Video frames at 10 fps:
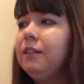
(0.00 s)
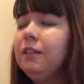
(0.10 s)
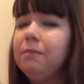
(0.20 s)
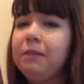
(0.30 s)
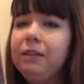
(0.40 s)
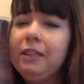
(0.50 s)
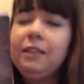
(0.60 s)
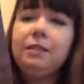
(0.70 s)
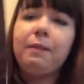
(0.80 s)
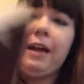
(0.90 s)

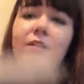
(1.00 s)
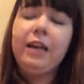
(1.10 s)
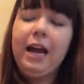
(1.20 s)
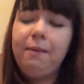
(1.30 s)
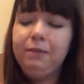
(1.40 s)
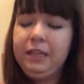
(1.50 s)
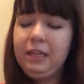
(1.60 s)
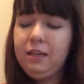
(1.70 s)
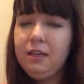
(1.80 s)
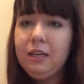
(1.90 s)
Chameleon smiled
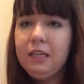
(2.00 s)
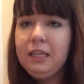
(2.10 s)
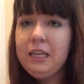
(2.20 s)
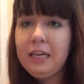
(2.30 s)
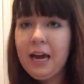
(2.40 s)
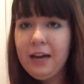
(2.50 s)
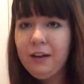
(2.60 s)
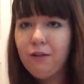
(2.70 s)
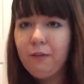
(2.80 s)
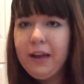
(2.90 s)
happily. He had a
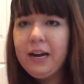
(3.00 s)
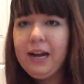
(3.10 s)
great